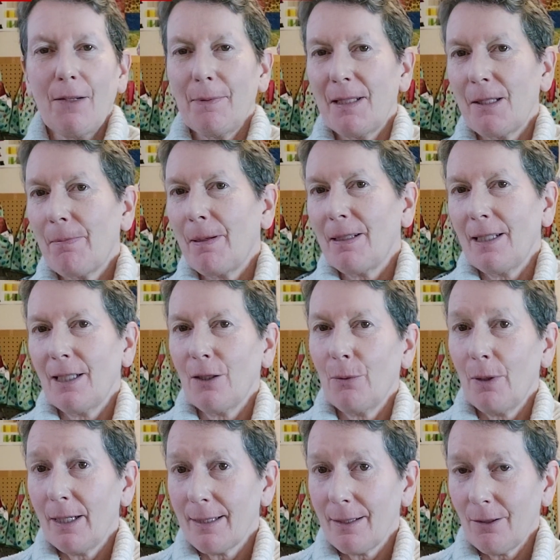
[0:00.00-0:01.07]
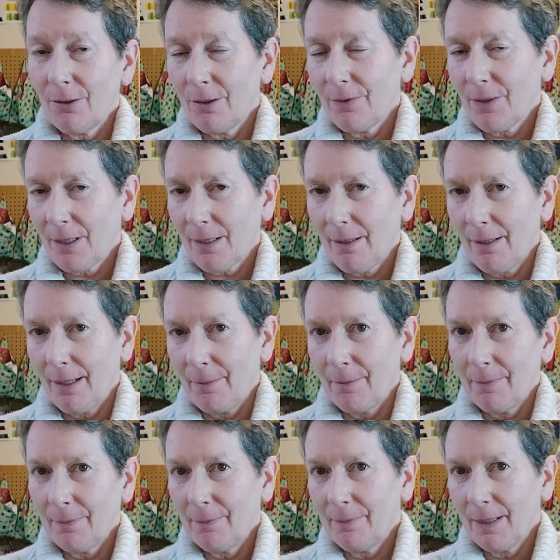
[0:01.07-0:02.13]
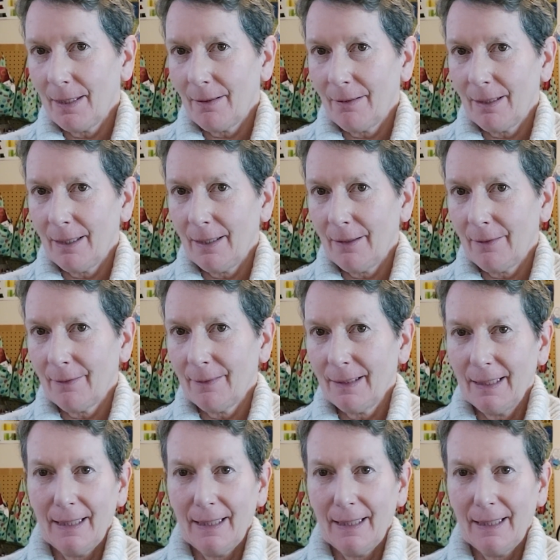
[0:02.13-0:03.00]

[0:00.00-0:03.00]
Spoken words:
I've been spending quite a lot of time down here